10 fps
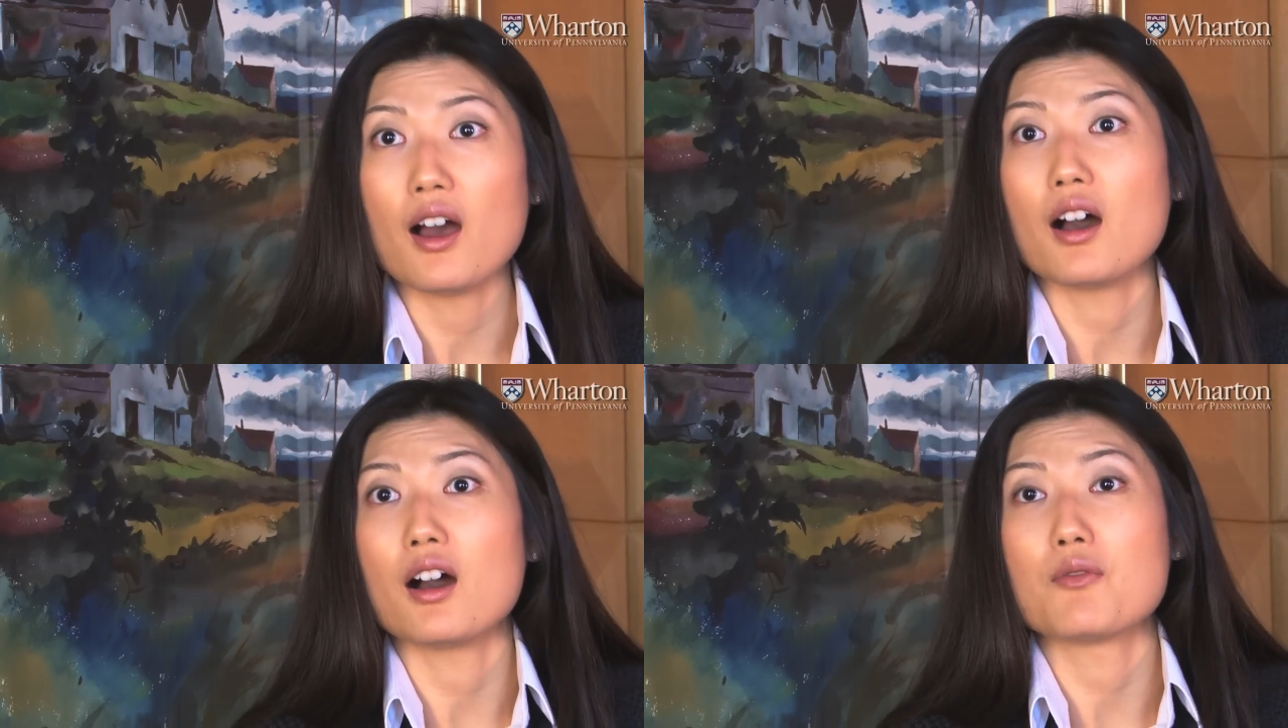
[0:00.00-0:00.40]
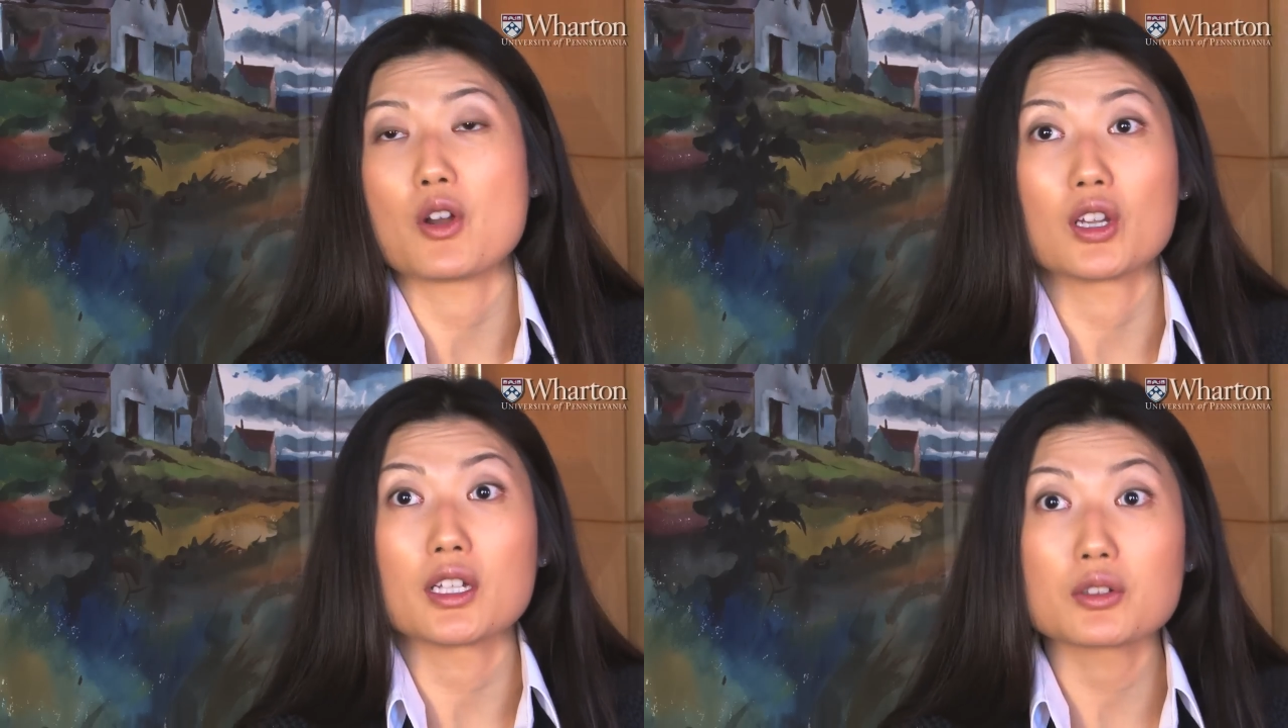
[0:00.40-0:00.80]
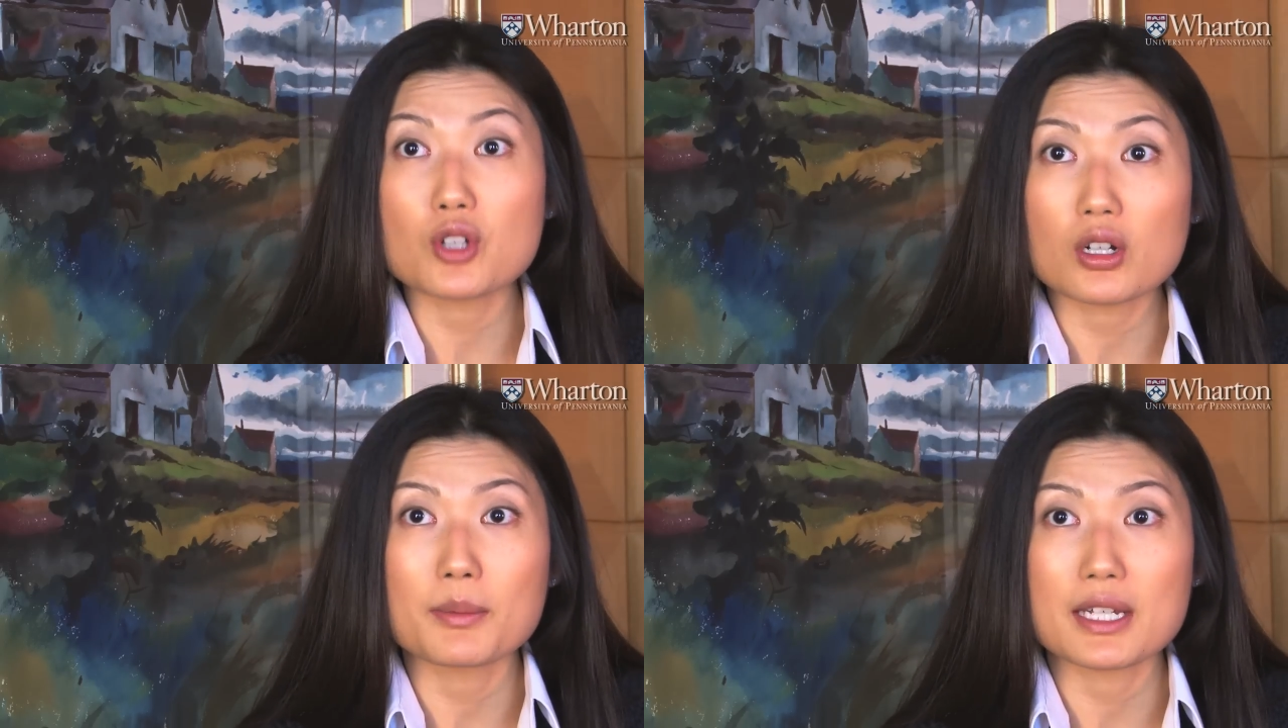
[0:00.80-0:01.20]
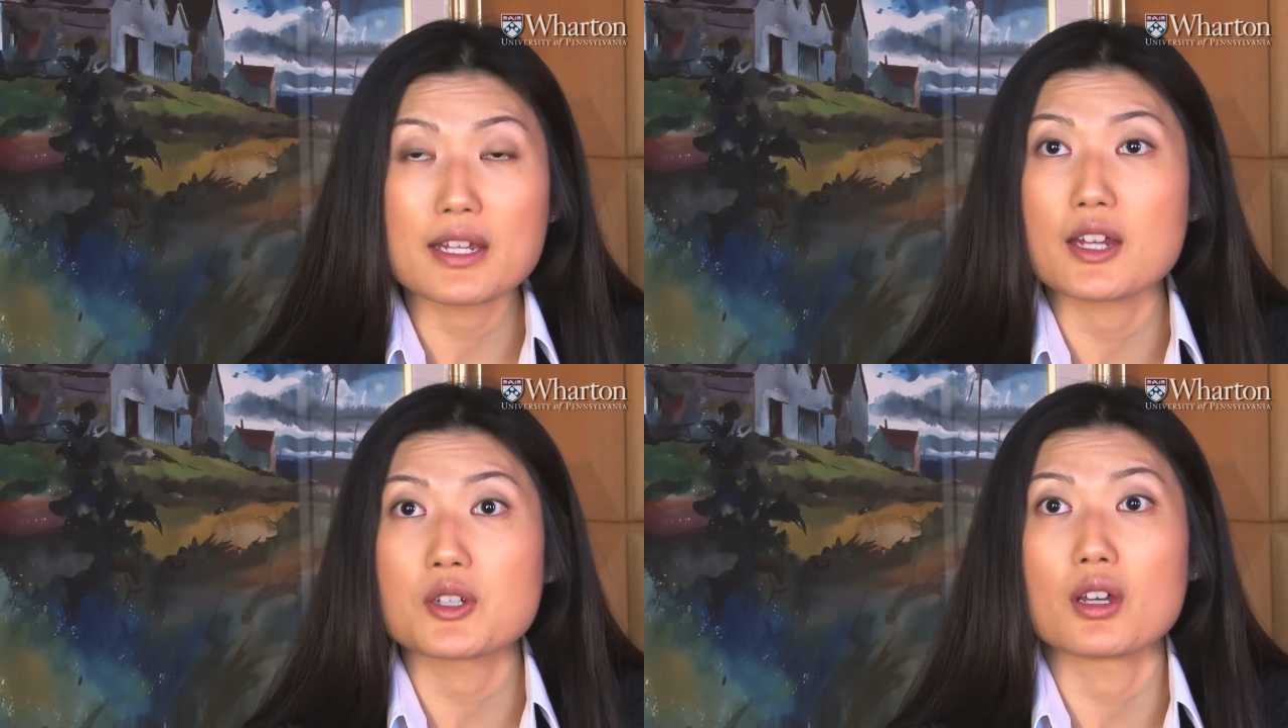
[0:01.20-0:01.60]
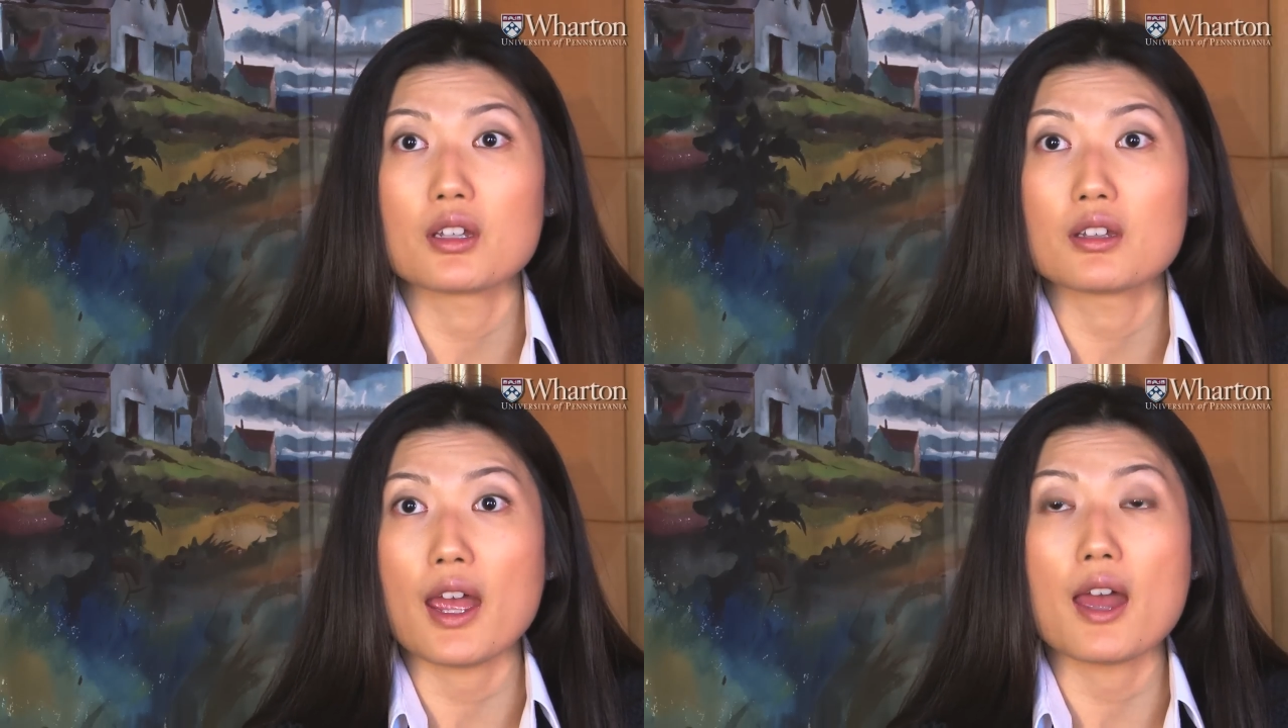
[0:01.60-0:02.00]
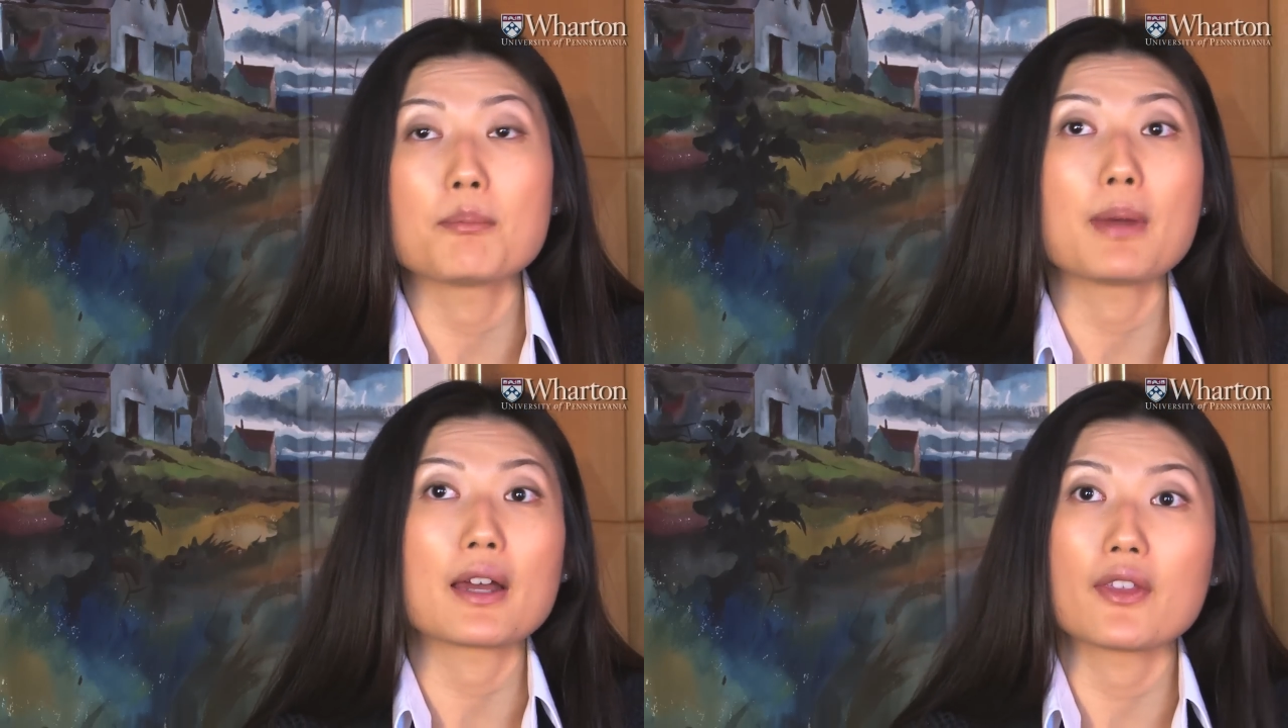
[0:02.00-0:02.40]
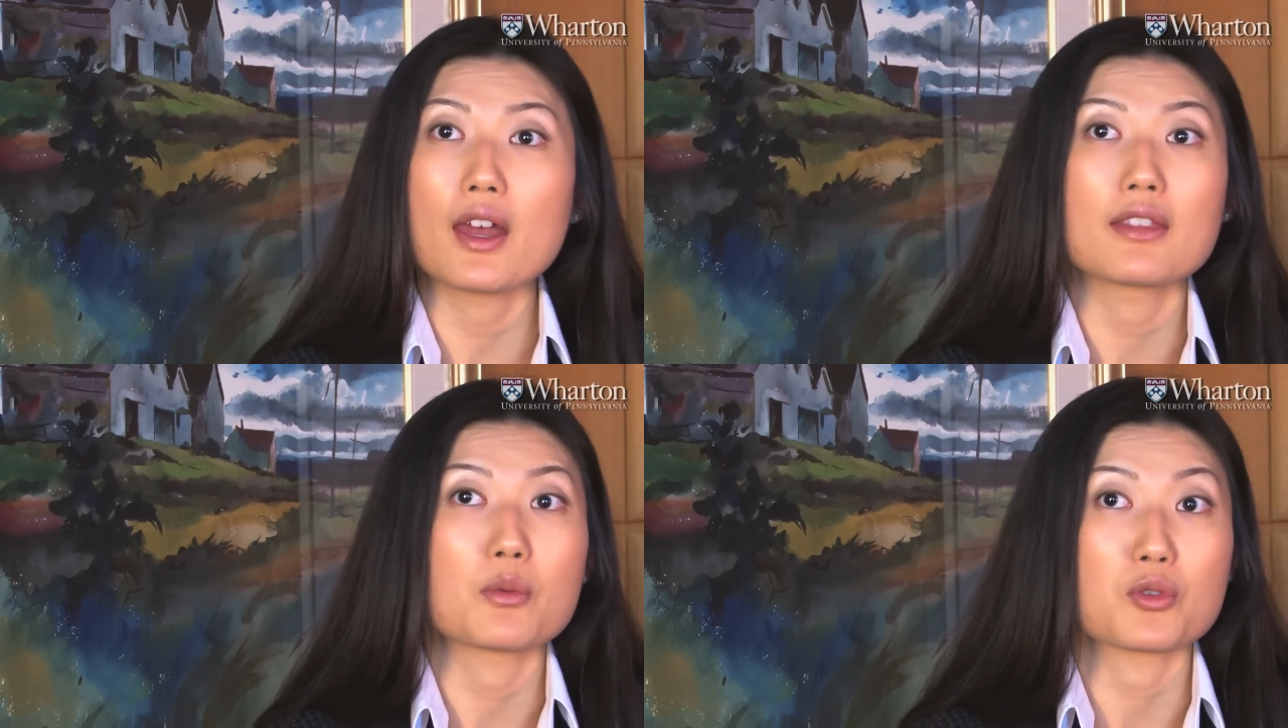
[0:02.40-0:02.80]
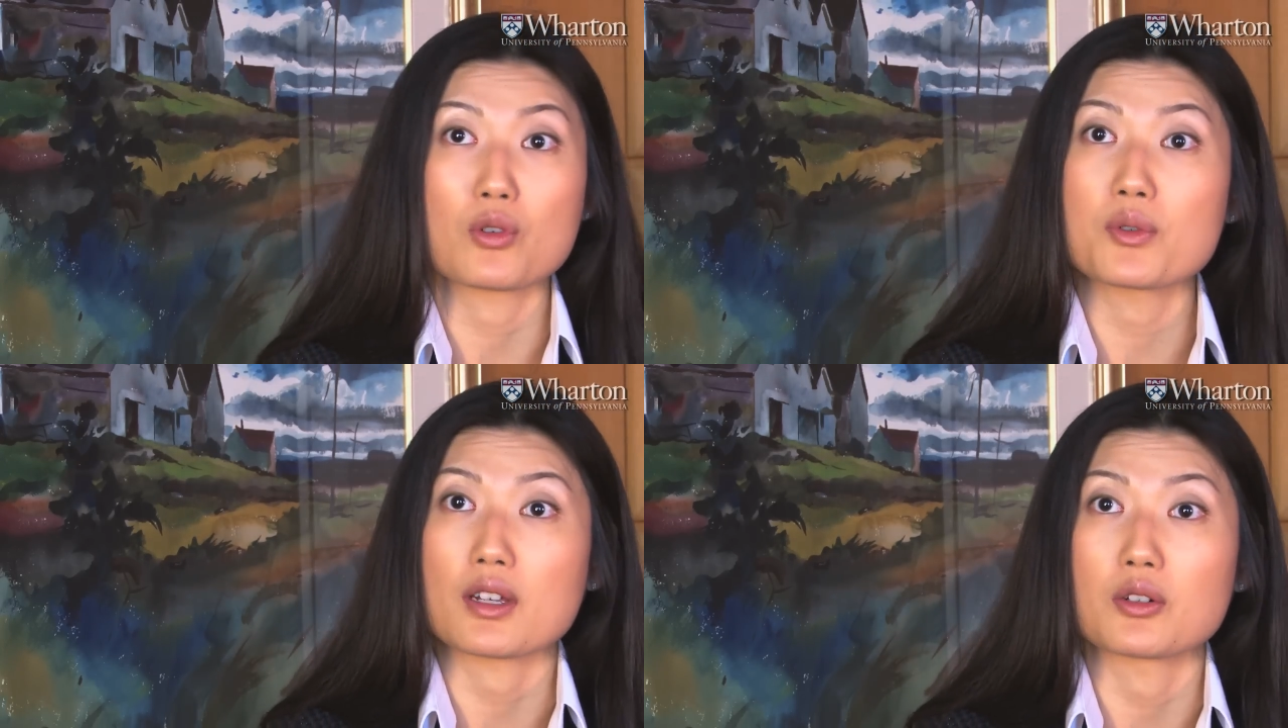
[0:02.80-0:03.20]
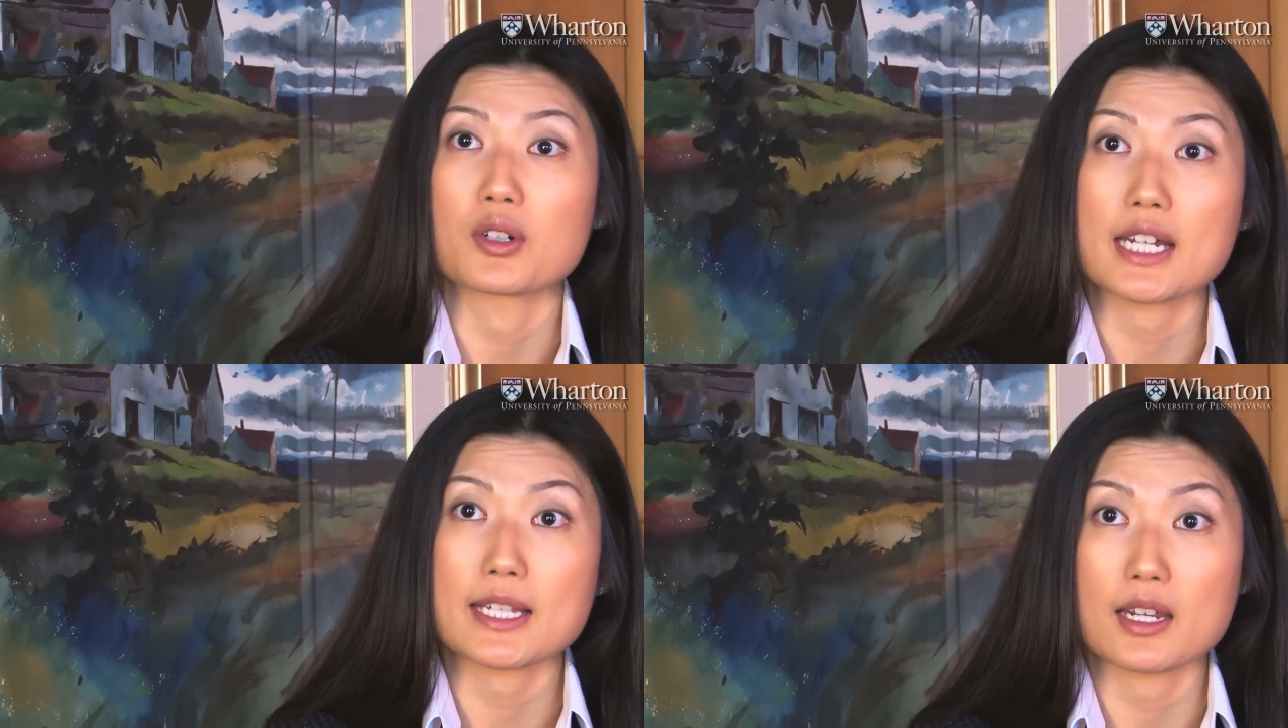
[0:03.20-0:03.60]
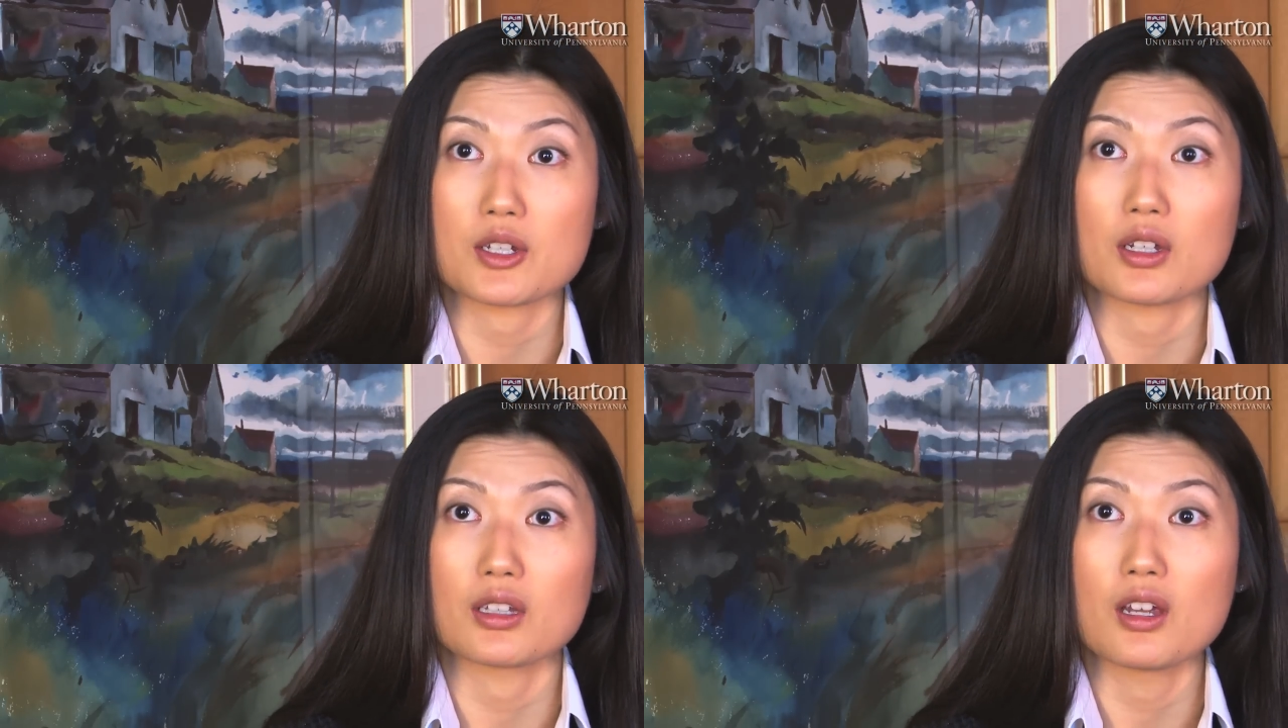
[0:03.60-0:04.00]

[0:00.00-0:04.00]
uh, very little documentation, and back then there was no securitization.